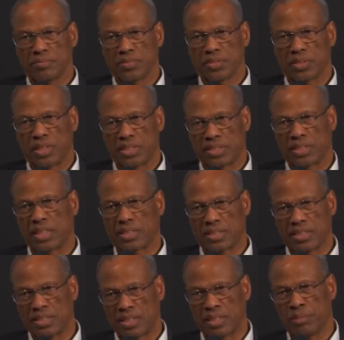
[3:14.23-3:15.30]
So I
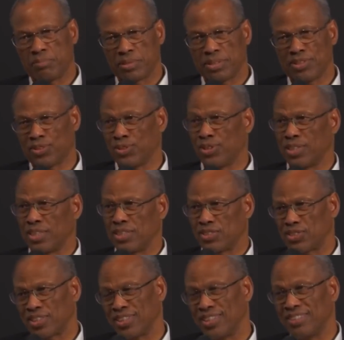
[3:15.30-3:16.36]
started the company thirty years
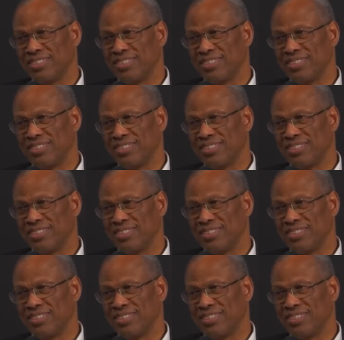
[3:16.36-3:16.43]
ago.